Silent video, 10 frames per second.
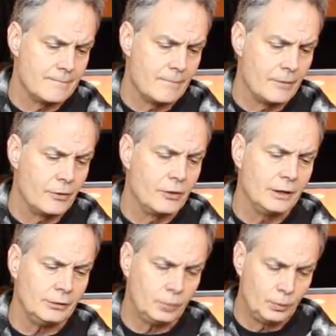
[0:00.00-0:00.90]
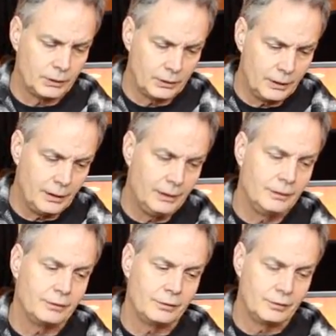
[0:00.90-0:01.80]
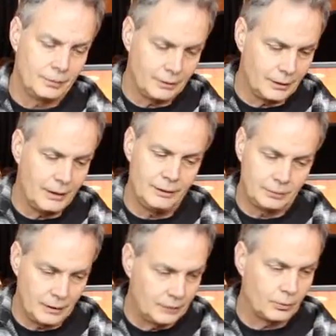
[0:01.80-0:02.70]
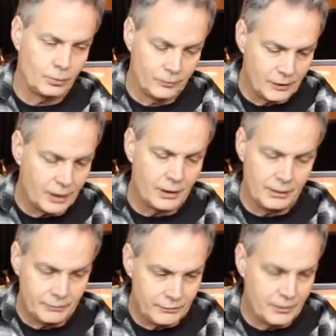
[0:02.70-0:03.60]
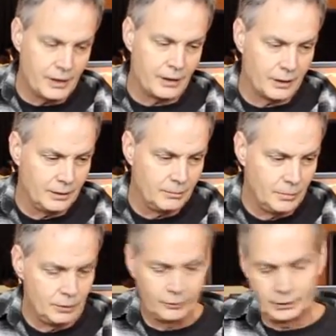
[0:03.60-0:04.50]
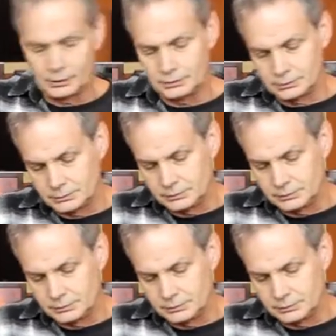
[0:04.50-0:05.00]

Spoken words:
this one is a very, very musical